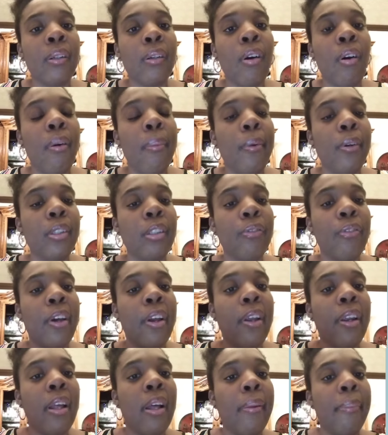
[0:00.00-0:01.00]

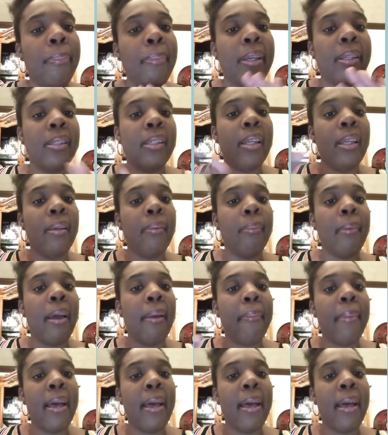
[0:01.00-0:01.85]
co-emulsifier and help mix in my